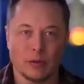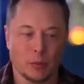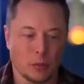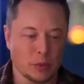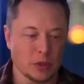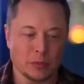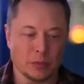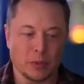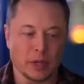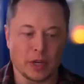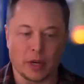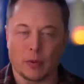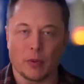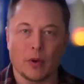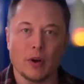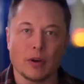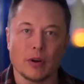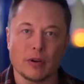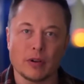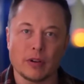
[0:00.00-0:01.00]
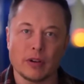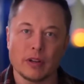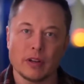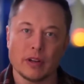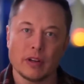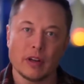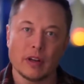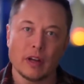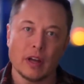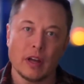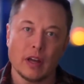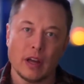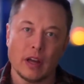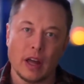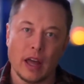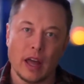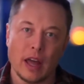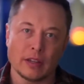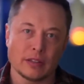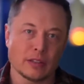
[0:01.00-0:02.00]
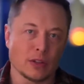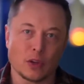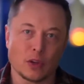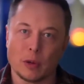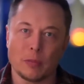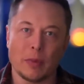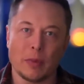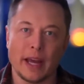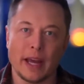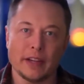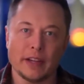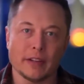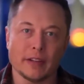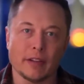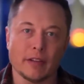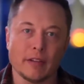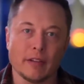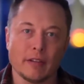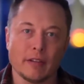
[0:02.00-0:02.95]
We're just building a road. And so goodbye anthill.